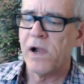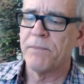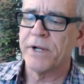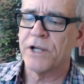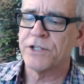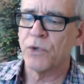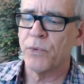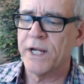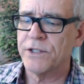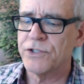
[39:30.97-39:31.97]
because it
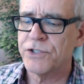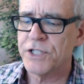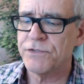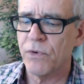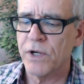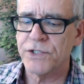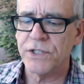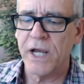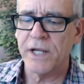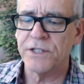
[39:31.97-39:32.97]
weakens chest voice
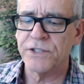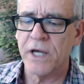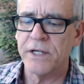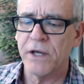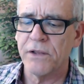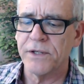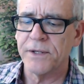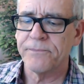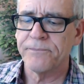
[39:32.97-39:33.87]
and is unhealthy?